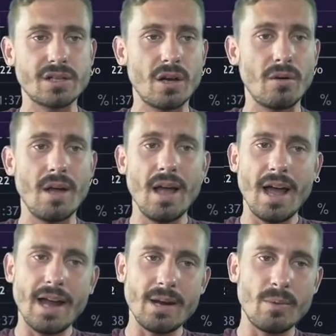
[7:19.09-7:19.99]
So,
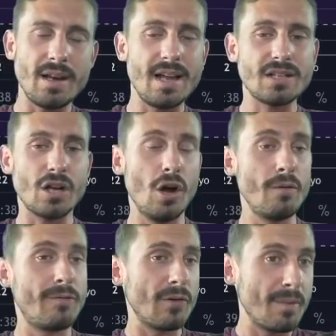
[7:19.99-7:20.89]
anyway, let's
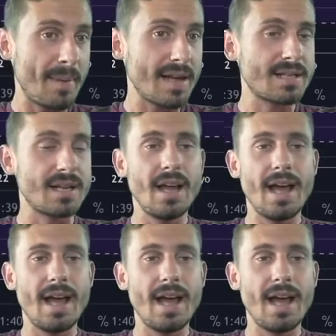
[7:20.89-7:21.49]
hope for the best